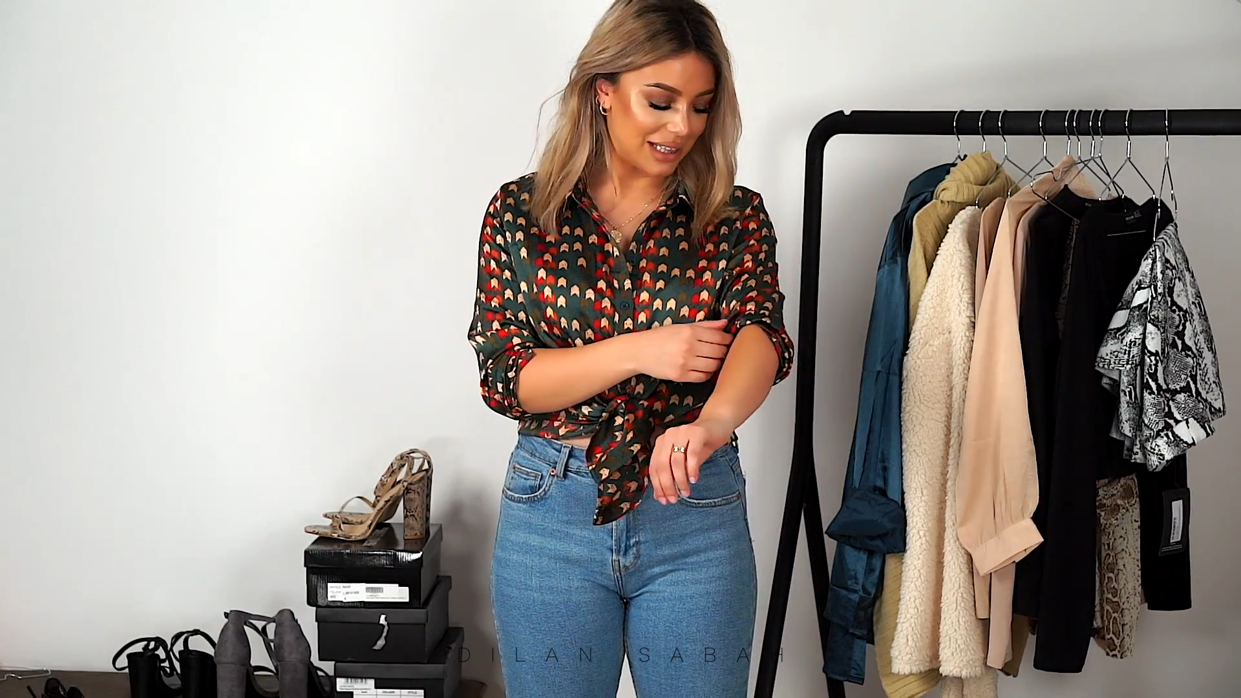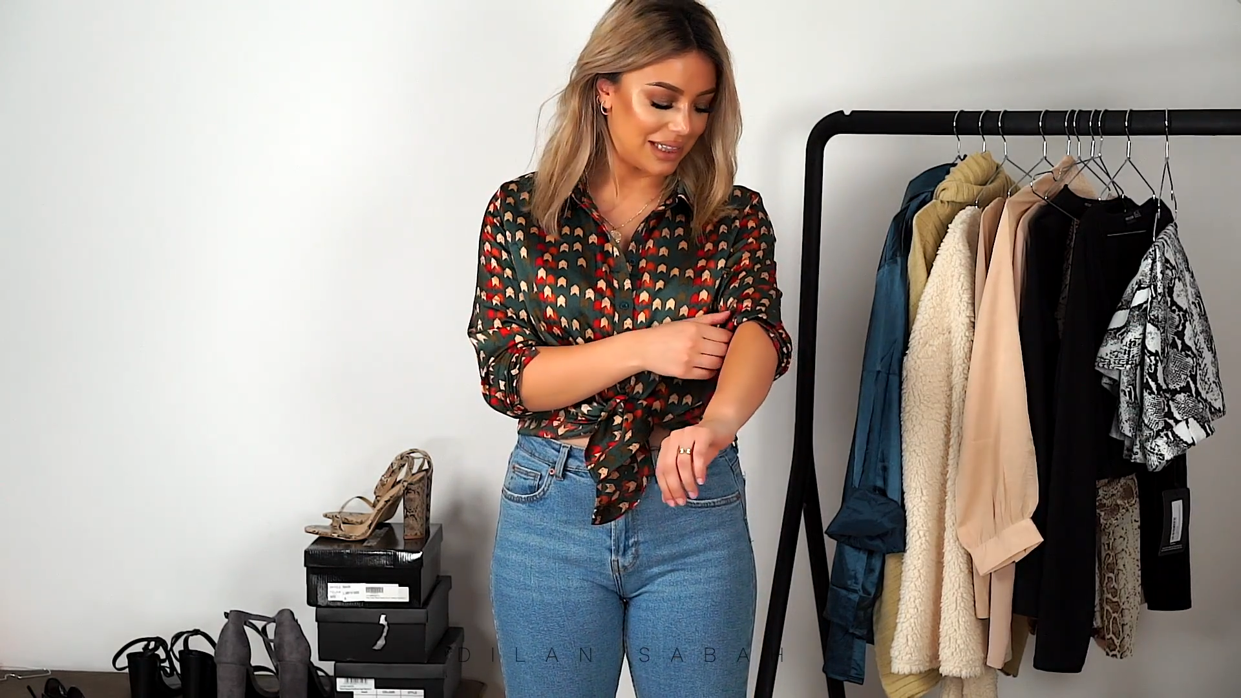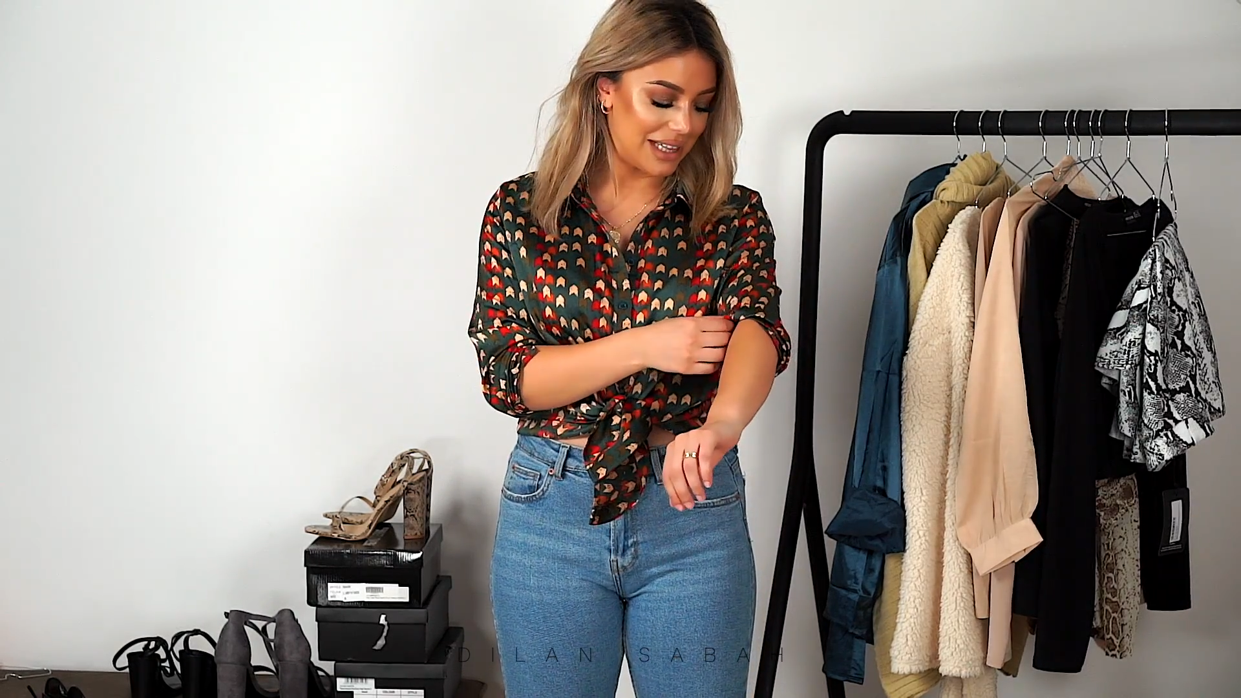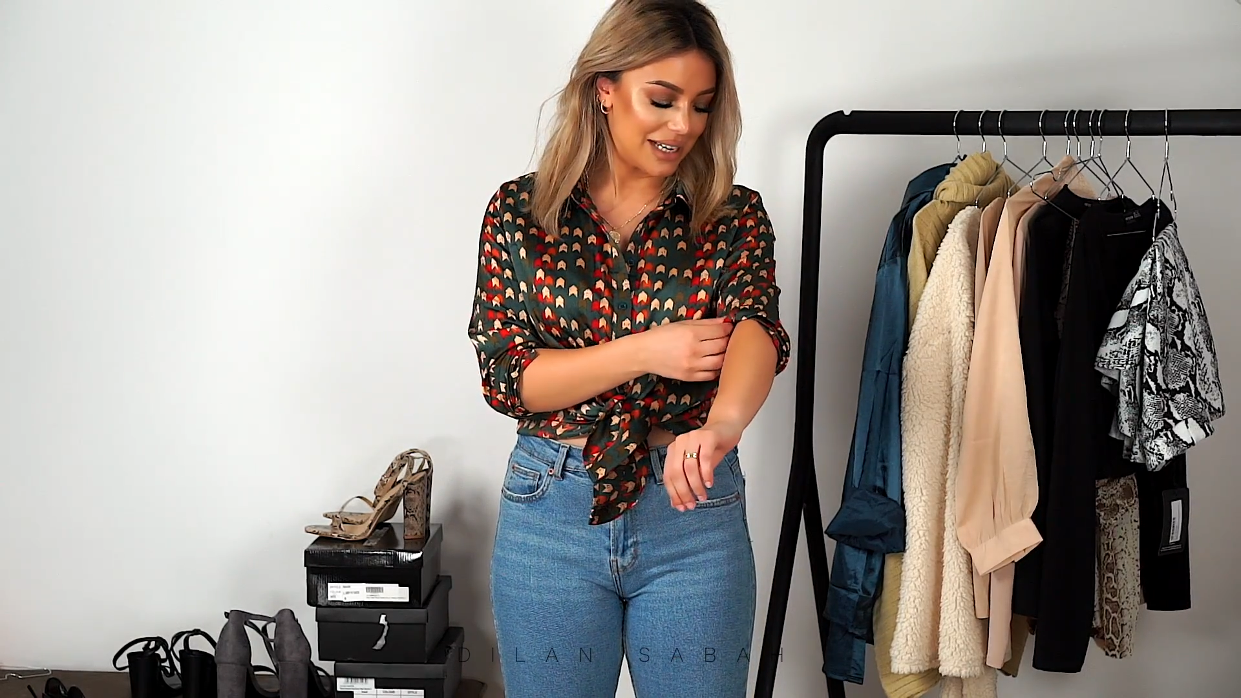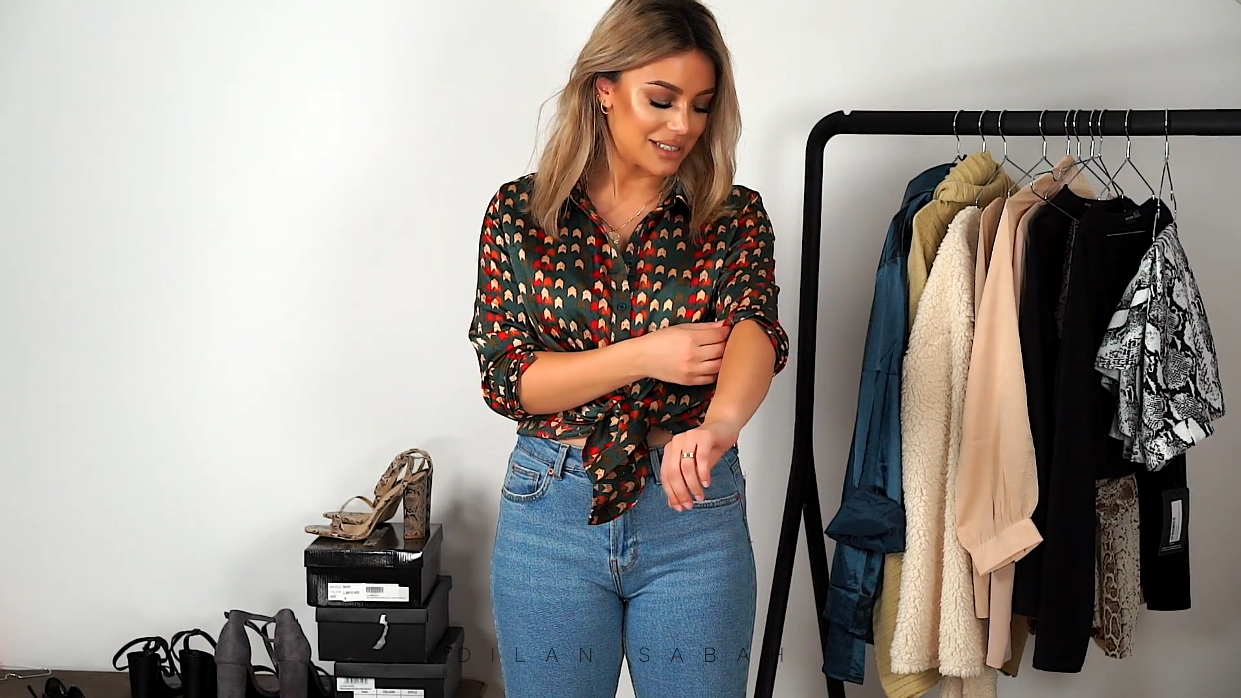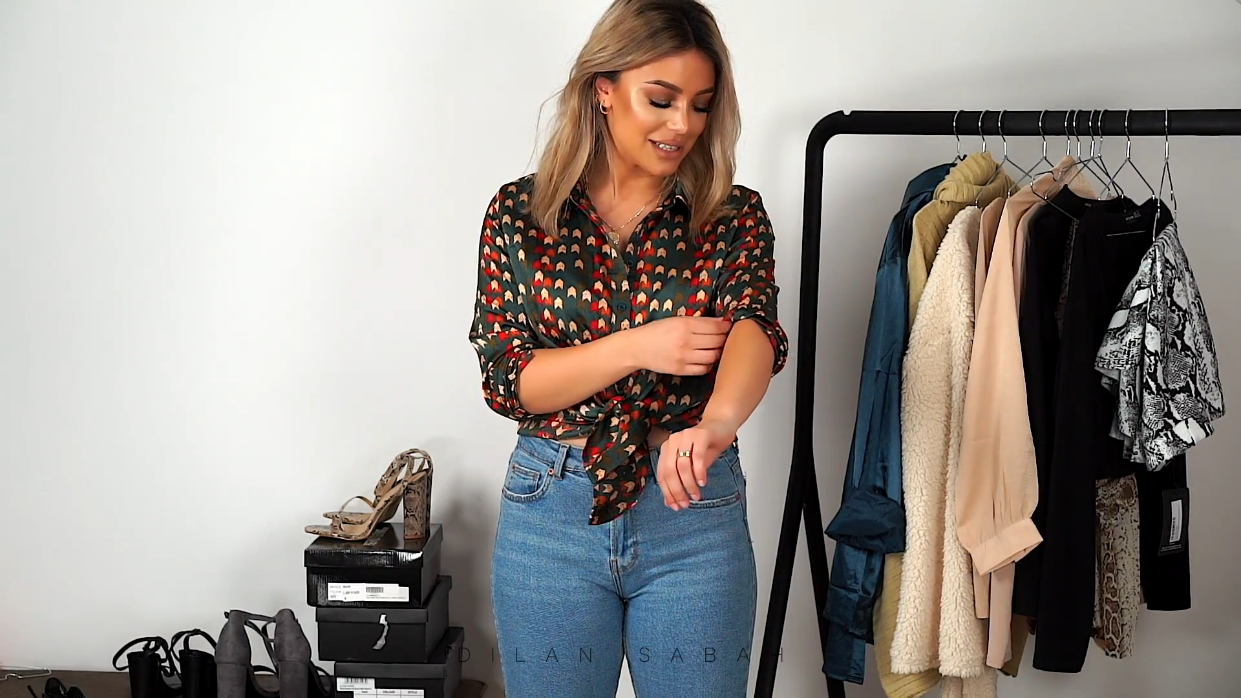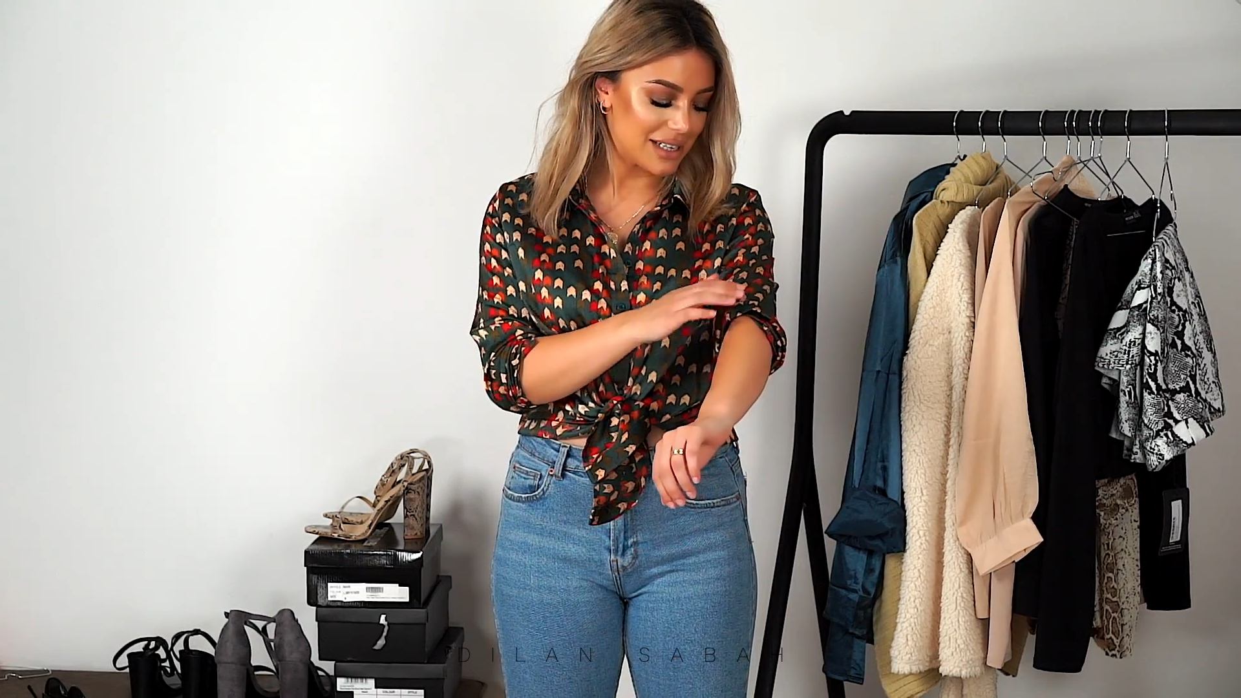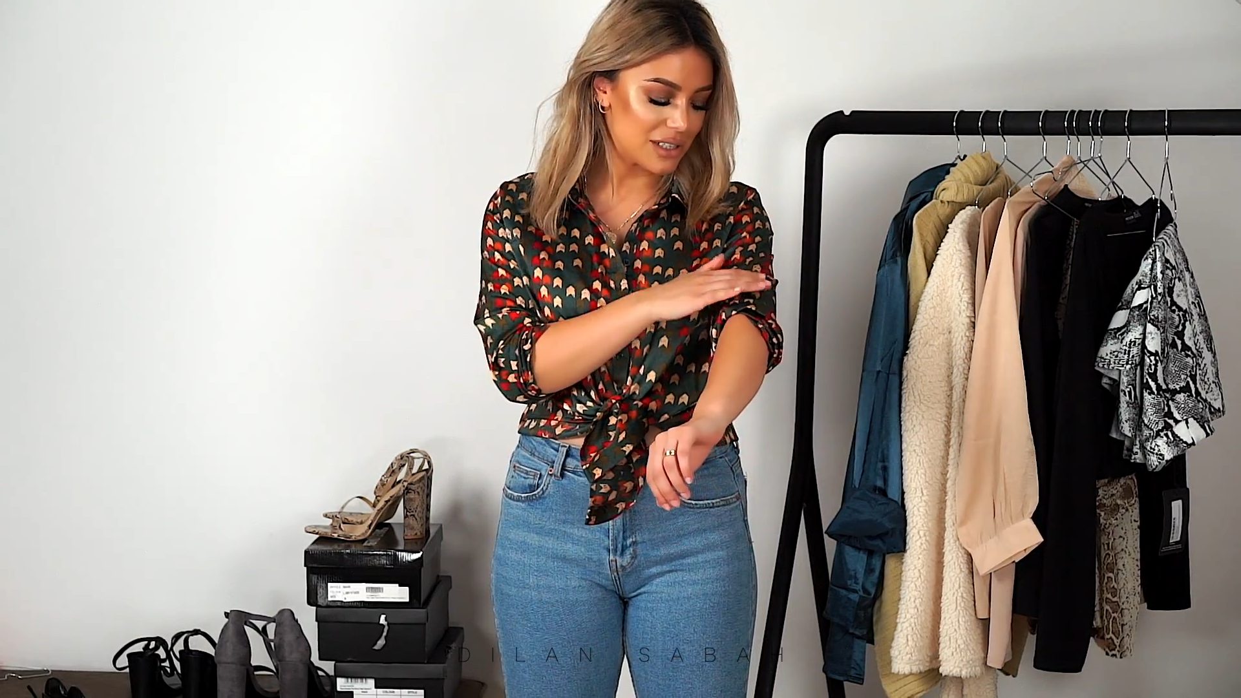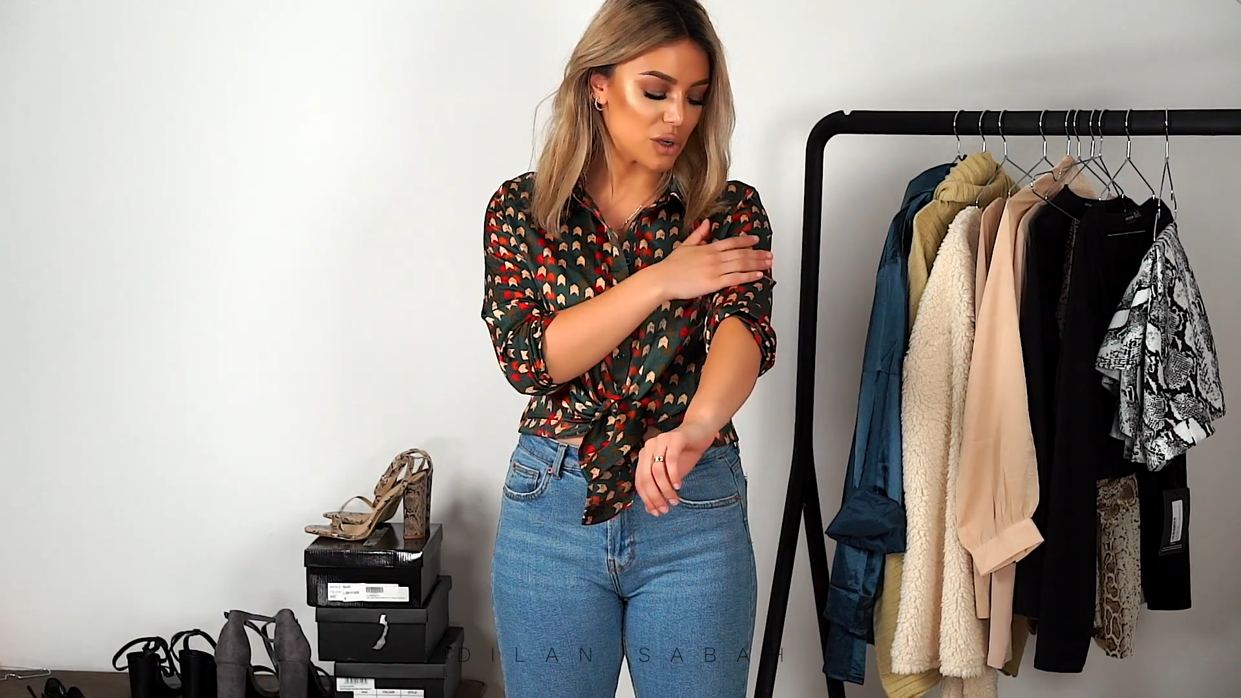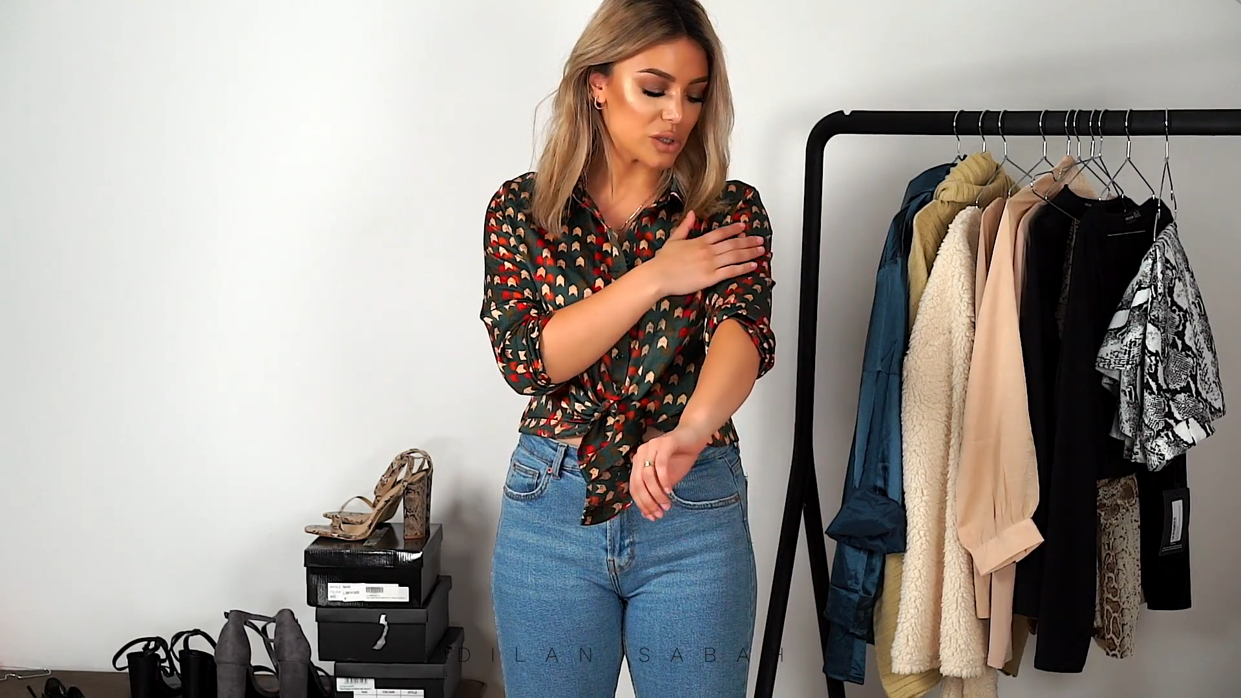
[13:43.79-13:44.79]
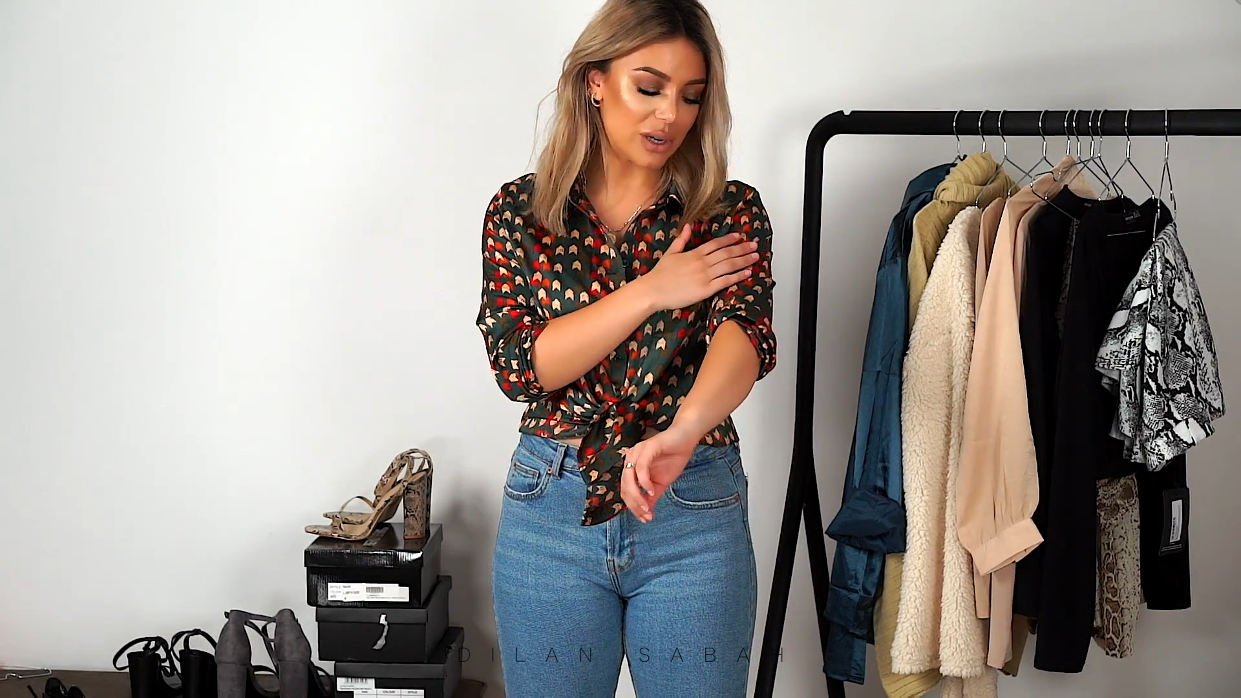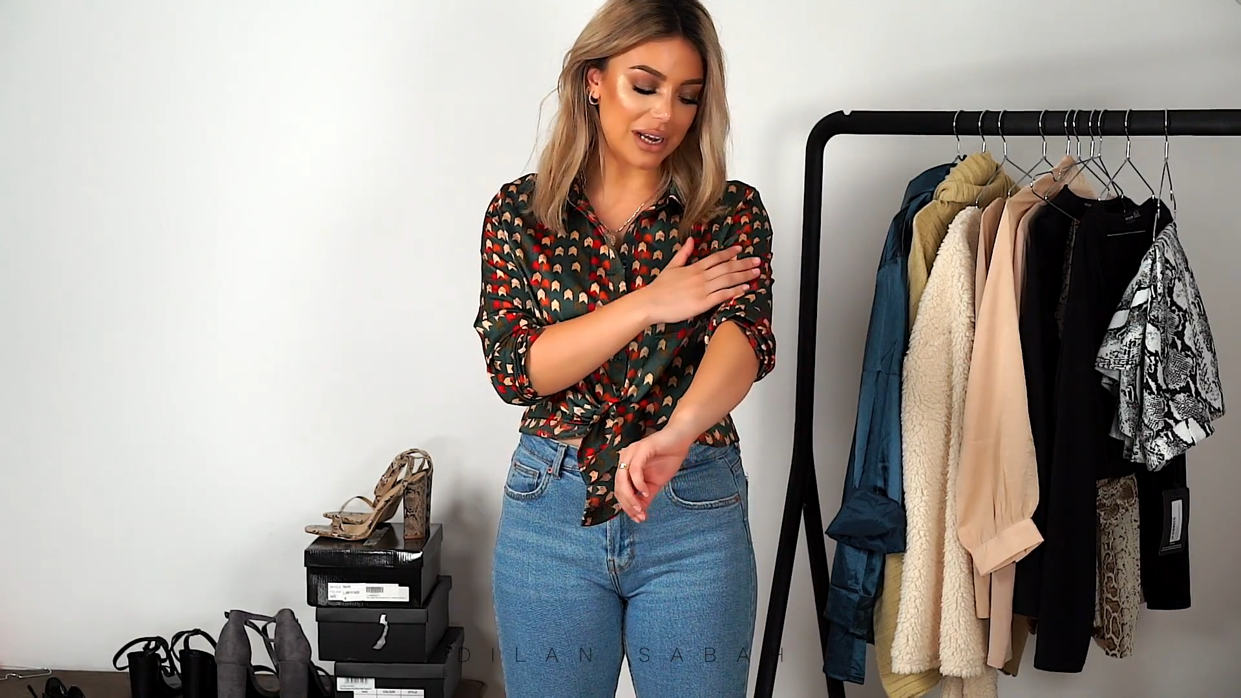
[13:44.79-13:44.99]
also